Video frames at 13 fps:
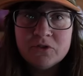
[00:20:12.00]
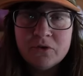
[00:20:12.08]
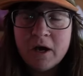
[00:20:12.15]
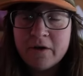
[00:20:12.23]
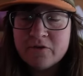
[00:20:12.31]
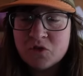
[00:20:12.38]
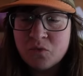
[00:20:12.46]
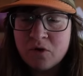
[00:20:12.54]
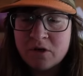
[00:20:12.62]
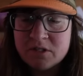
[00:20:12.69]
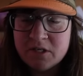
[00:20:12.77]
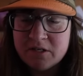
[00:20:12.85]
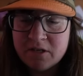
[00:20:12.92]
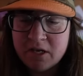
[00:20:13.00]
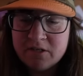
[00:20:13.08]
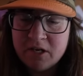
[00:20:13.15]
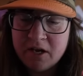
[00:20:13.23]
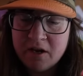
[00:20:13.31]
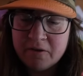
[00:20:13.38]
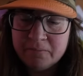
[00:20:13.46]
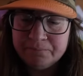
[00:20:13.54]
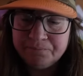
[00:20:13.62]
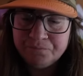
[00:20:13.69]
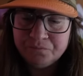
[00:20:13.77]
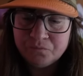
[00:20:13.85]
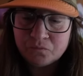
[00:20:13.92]
so how this works is I take
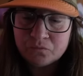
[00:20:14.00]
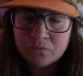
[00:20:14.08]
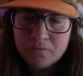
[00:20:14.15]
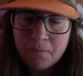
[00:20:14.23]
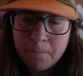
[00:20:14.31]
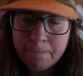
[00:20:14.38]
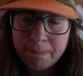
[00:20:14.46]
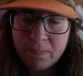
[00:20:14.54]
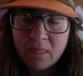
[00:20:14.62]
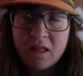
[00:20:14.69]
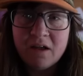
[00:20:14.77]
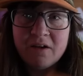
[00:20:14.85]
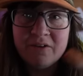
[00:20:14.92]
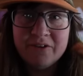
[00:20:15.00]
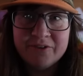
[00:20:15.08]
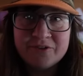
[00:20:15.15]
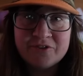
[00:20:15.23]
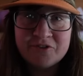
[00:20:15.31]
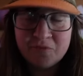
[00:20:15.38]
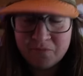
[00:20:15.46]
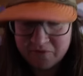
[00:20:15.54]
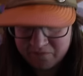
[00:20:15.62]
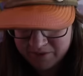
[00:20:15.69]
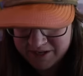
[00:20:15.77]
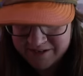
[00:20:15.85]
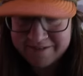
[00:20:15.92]
a little scoop
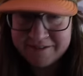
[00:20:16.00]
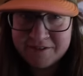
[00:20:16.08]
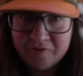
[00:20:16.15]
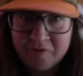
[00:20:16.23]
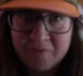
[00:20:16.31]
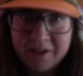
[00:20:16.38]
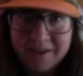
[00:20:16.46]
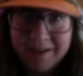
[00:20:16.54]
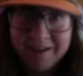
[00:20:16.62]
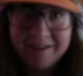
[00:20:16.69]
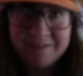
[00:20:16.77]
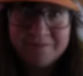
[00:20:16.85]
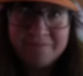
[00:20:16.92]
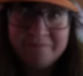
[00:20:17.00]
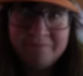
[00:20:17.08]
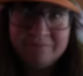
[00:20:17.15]
of beans from the can.